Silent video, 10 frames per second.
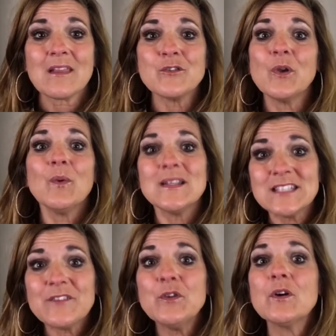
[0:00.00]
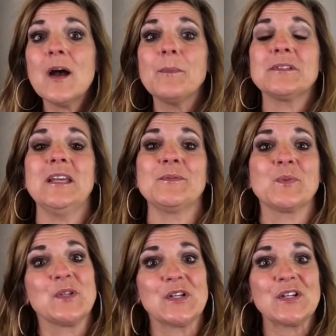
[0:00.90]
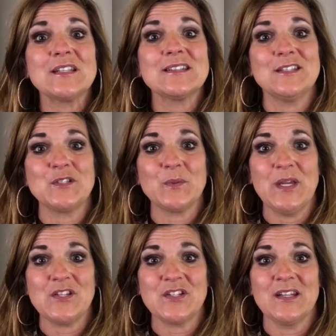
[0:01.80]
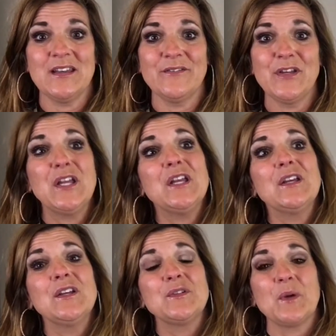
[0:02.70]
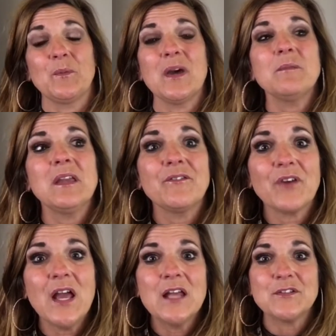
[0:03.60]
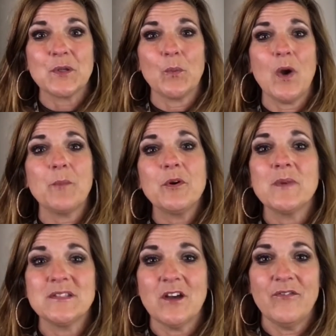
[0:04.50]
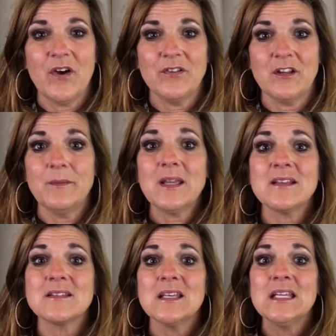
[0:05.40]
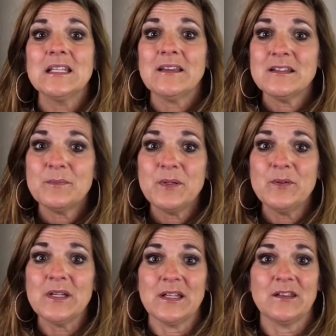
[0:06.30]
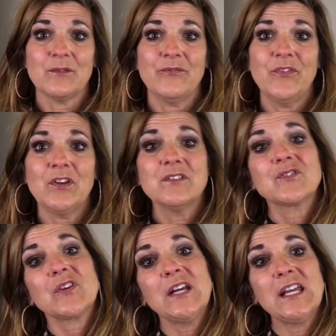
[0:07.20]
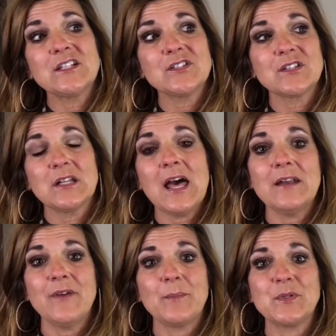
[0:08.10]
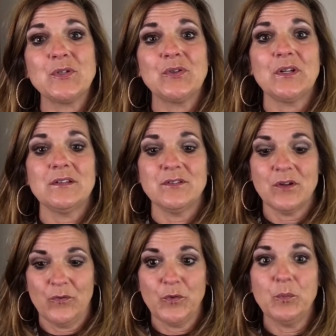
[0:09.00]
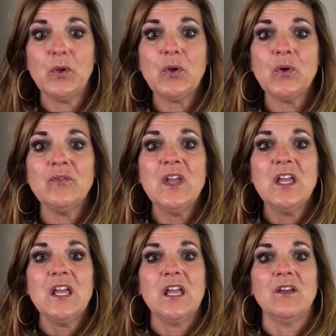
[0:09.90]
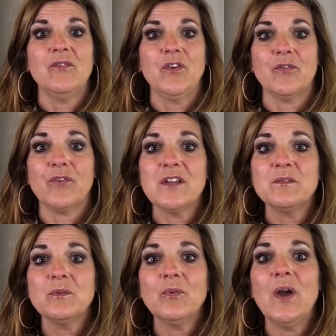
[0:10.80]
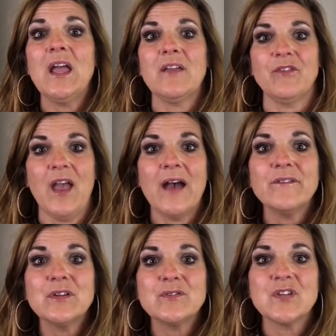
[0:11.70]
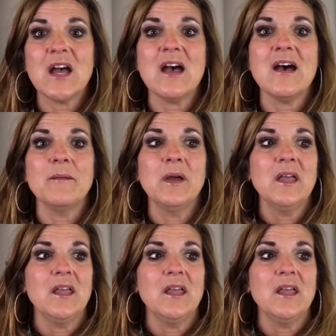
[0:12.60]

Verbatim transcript: So I wanted to give you a couple tips when you're in the situation of, do I want to make friends? Do I want to put myself out there? Because let's be real, at the Fearless Grey age, there's a lot of opportunities. You know, if you move, if your friends move away, if you have a new job,